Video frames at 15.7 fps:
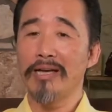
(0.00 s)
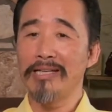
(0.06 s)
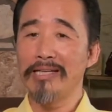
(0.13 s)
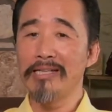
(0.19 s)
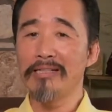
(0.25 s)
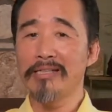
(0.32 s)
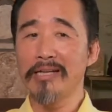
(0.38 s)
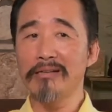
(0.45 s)

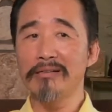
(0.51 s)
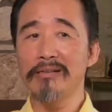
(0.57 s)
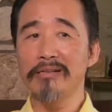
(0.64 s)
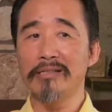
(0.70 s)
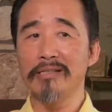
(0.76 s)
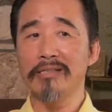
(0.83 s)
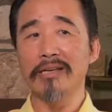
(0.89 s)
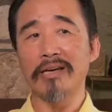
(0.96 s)

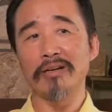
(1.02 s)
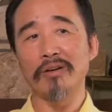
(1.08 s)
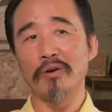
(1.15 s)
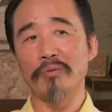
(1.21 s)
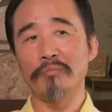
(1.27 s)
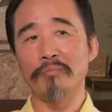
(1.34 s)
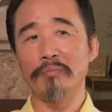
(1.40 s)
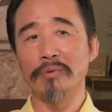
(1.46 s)
Integrity can
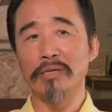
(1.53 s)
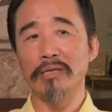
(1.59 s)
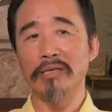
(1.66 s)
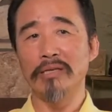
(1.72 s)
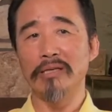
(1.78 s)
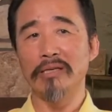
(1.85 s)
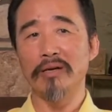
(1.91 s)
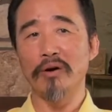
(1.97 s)

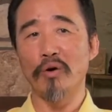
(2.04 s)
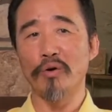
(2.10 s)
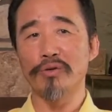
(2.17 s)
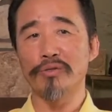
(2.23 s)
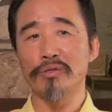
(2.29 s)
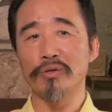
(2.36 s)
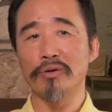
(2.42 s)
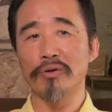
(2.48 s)
be
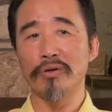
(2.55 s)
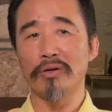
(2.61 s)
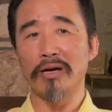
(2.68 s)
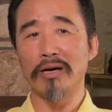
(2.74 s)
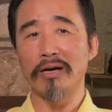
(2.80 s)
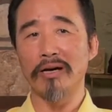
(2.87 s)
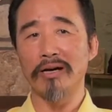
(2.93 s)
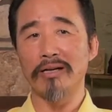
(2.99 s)

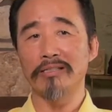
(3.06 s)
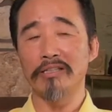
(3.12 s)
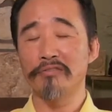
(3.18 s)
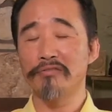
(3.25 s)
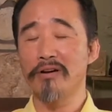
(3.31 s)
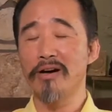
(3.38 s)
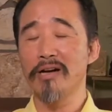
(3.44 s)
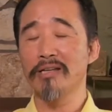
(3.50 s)
also
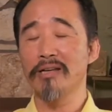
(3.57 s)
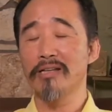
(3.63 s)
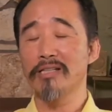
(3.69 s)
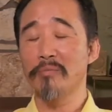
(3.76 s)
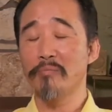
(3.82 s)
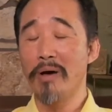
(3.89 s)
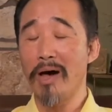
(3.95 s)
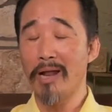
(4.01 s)
defined as
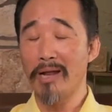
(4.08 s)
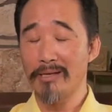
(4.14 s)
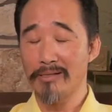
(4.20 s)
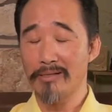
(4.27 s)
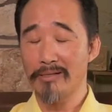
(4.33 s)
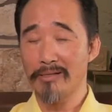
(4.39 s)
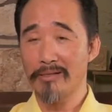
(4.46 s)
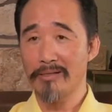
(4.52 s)
a
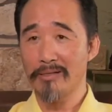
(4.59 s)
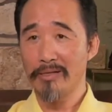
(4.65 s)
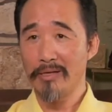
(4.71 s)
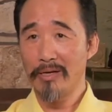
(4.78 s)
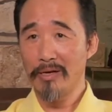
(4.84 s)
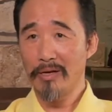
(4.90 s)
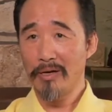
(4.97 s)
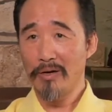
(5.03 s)
balance,
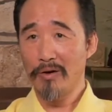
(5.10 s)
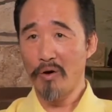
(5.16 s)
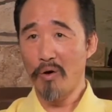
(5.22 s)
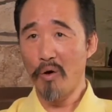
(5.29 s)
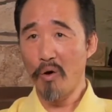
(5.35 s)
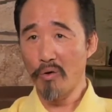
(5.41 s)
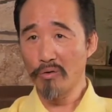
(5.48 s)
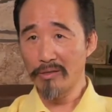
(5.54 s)
a
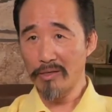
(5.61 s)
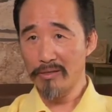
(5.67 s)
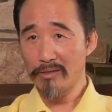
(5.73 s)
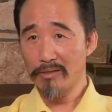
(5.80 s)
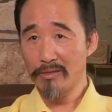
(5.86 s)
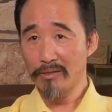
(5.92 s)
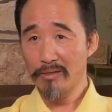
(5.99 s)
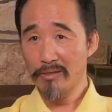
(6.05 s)

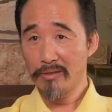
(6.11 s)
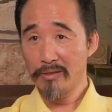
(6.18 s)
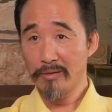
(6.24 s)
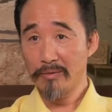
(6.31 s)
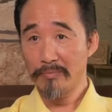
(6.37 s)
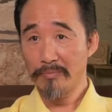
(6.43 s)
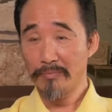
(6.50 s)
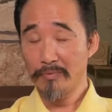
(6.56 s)
wholeness
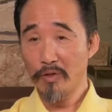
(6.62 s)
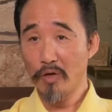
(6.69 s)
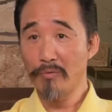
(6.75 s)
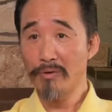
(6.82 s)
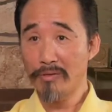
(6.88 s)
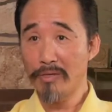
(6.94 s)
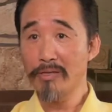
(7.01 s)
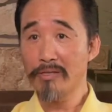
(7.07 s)

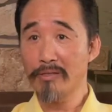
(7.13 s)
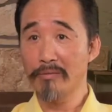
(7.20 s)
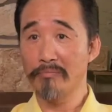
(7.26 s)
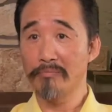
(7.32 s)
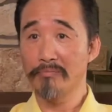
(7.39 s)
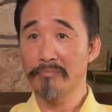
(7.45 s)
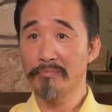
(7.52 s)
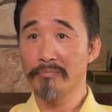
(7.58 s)
of a system.